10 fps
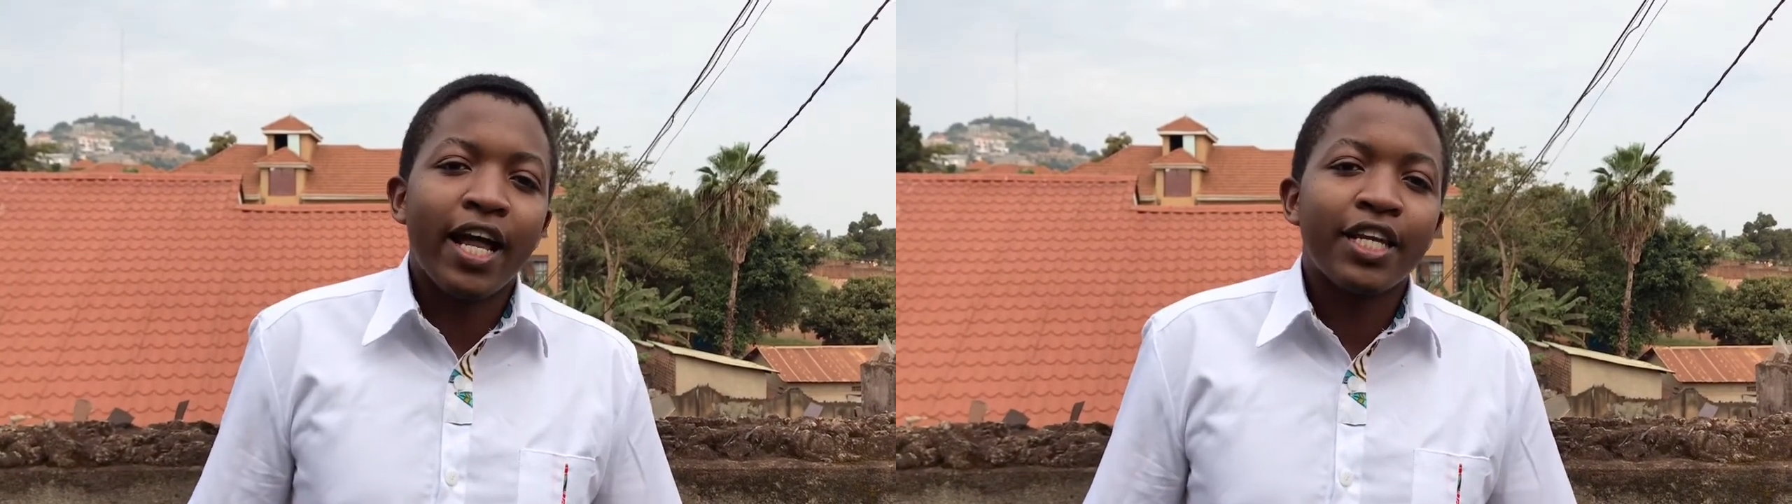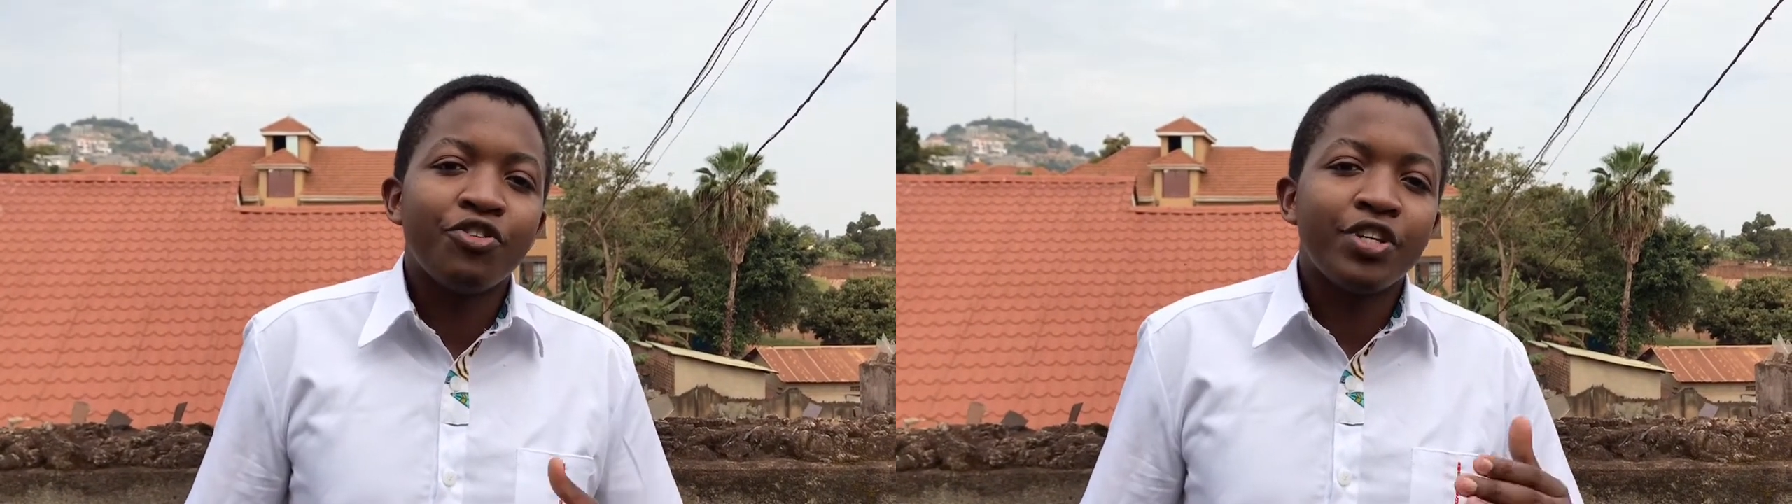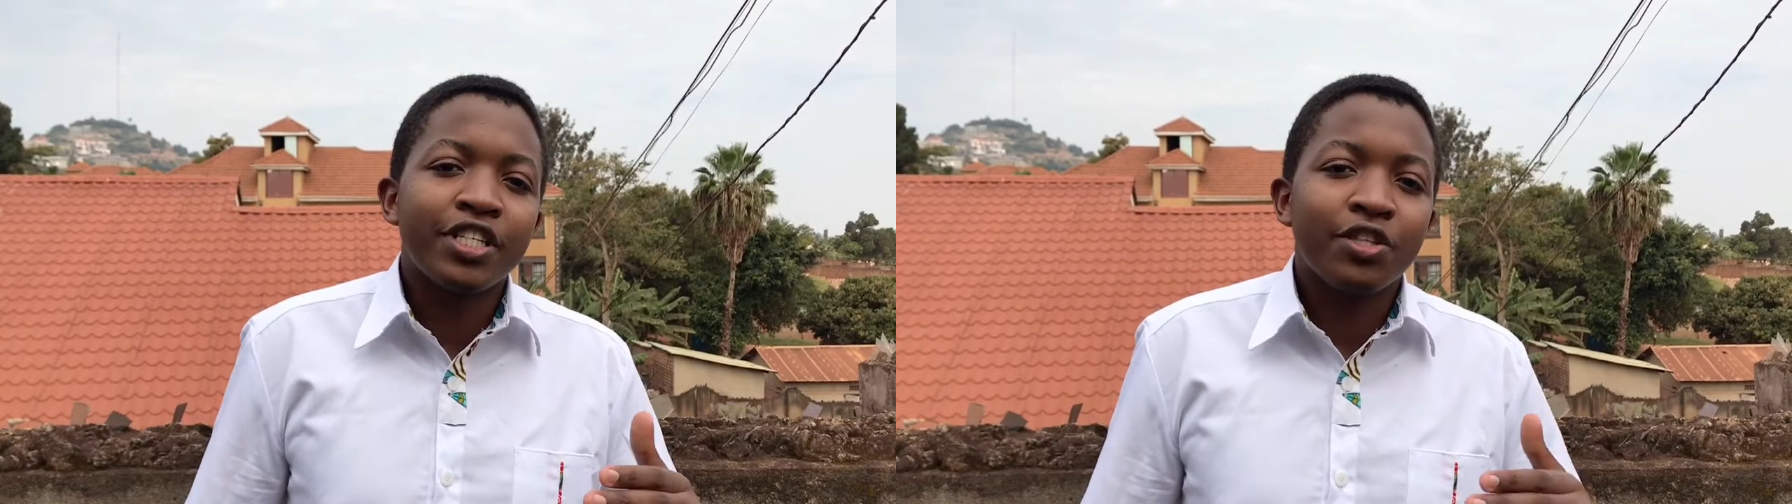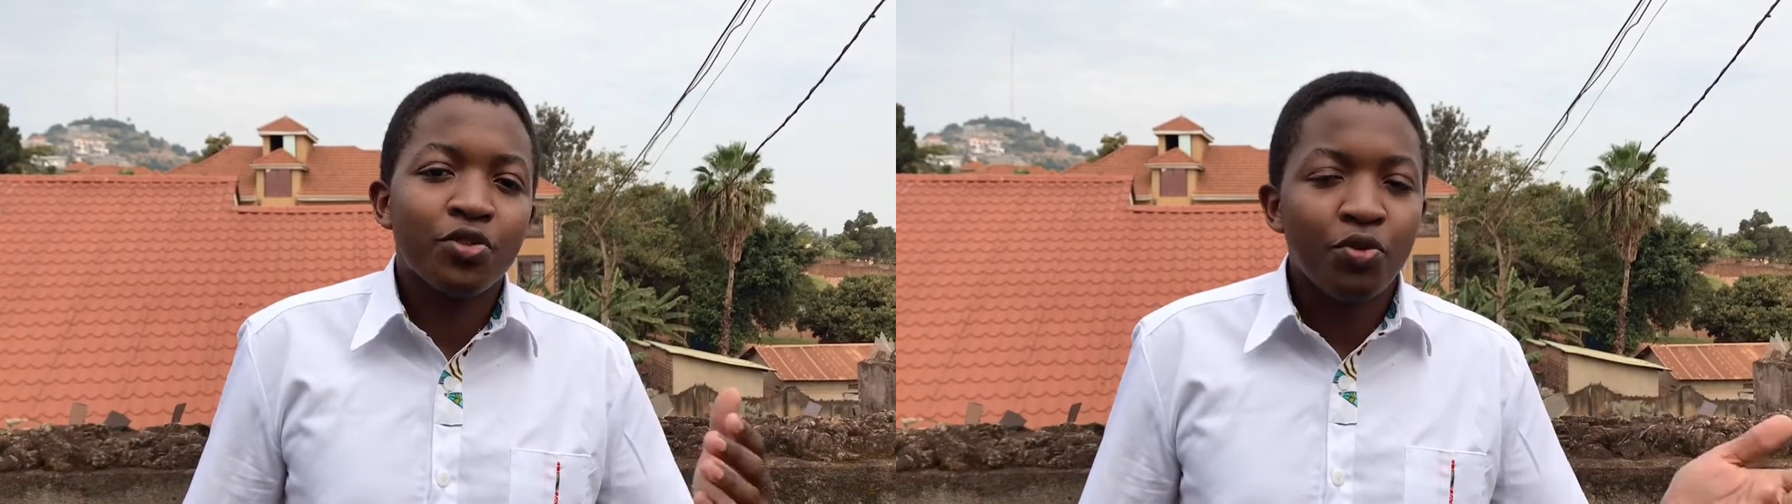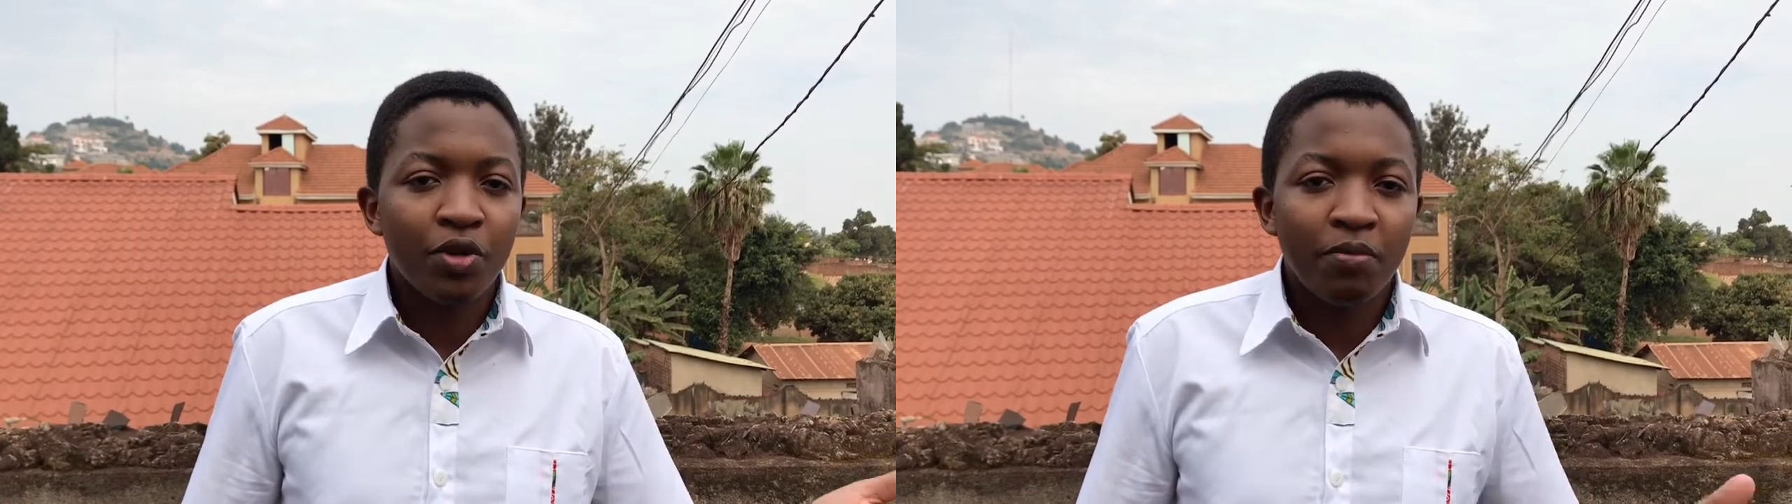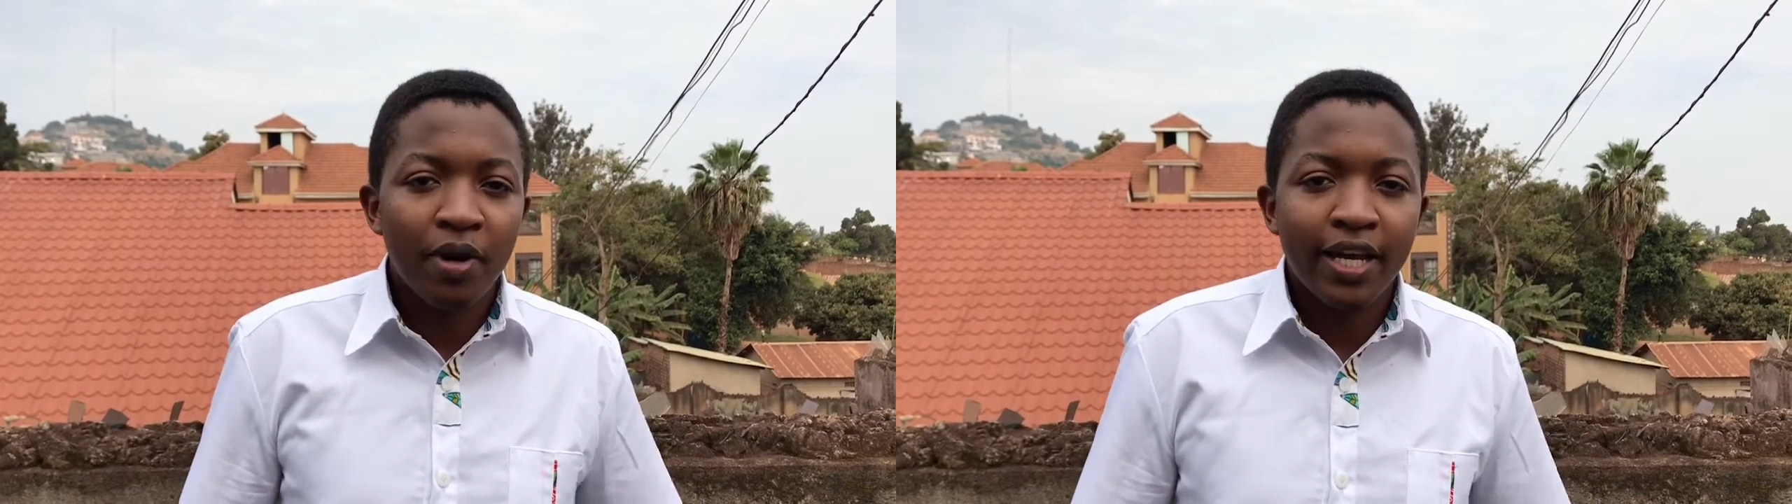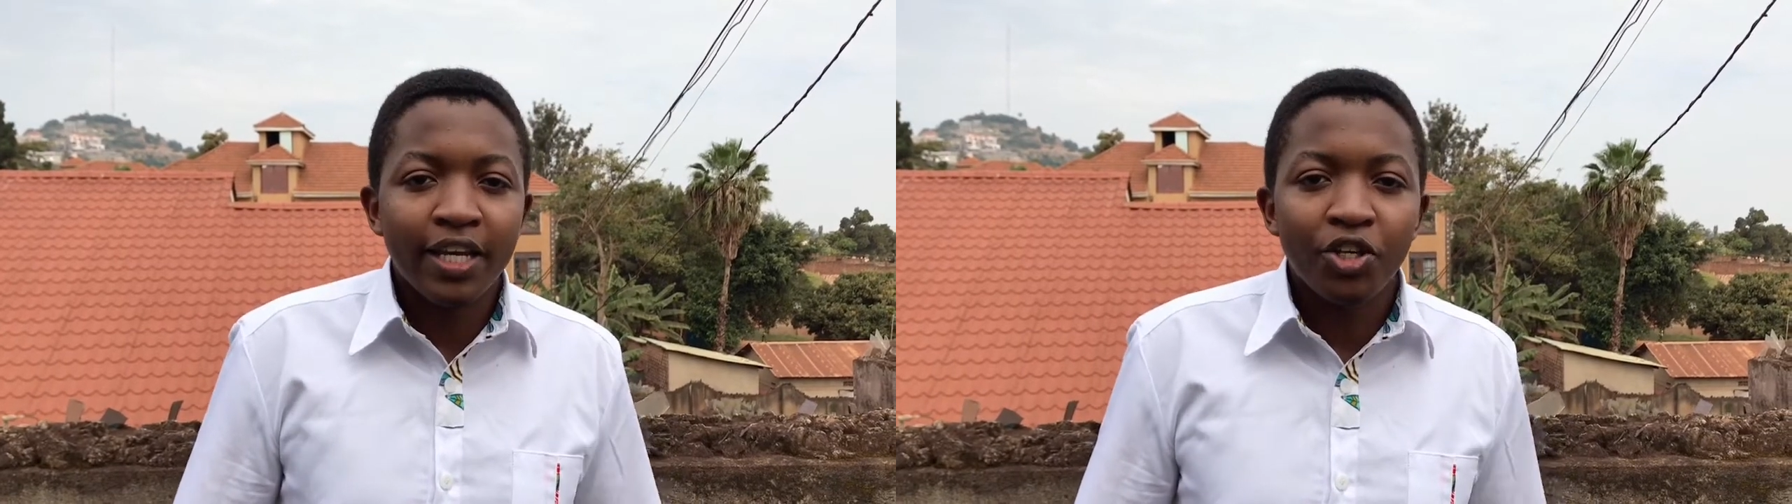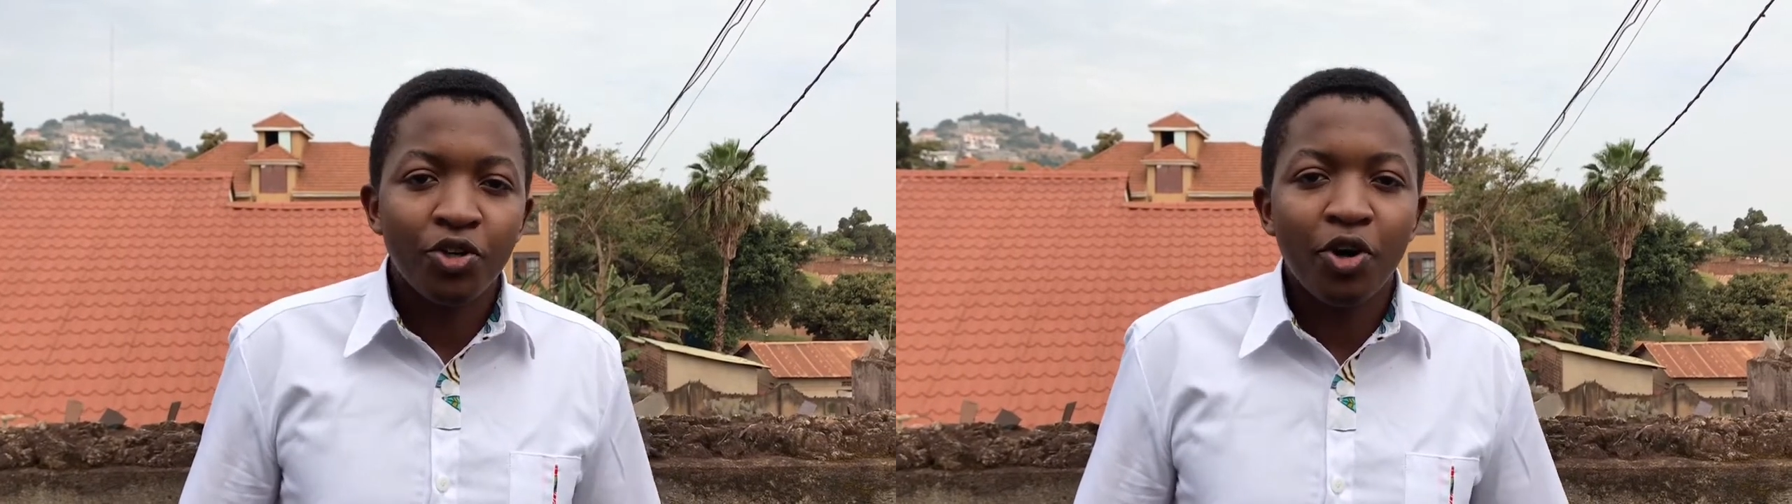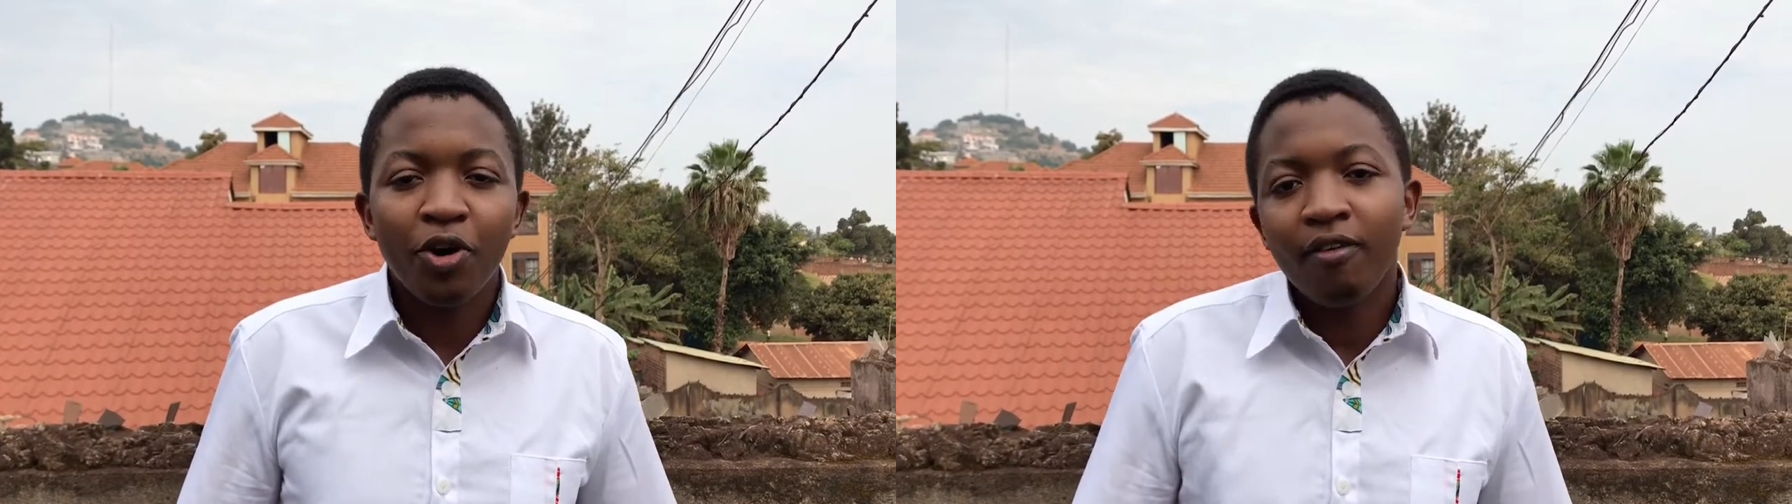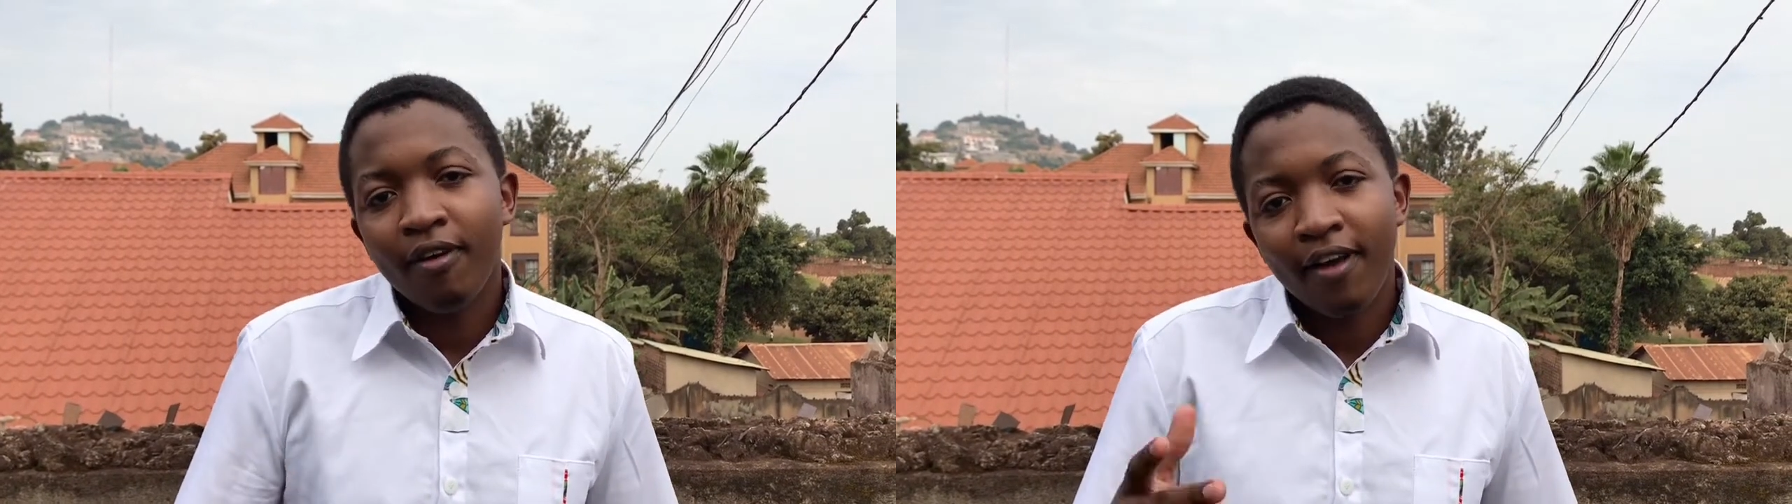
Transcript: literature to do with money, you know.